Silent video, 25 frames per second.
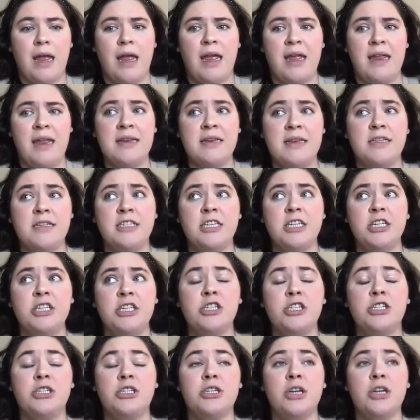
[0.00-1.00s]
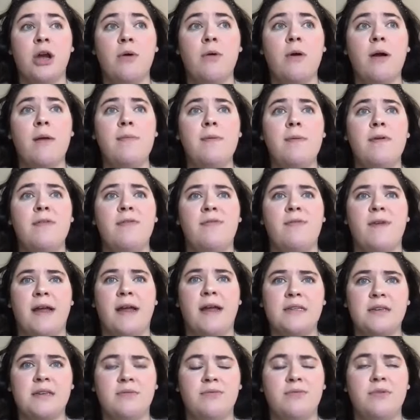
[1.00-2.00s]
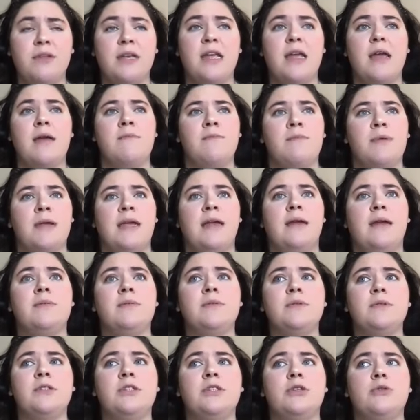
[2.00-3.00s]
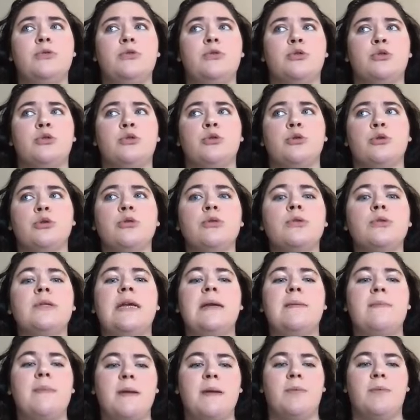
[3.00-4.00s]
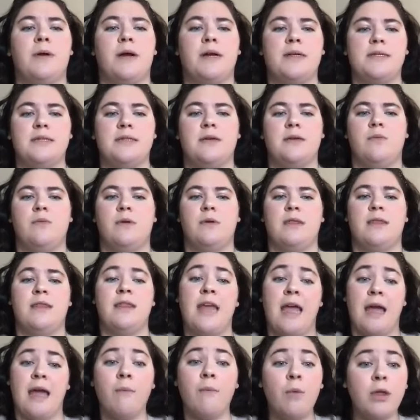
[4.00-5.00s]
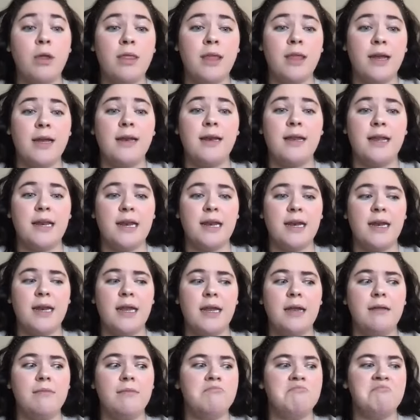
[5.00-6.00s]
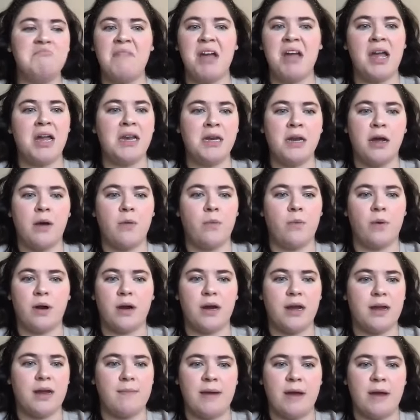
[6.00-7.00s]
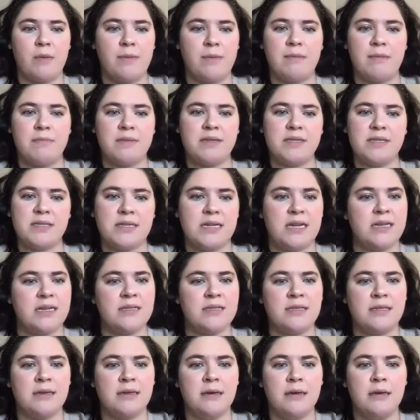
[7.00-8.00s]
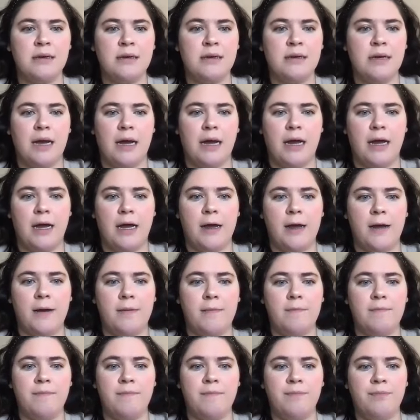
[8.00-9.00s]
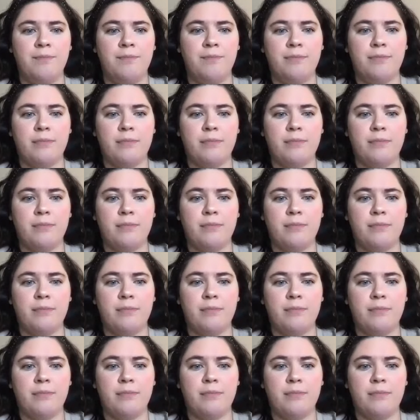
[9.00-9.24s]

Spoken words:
to show up effectively and be able to truly be present with them when they needed it and not worry about my business. I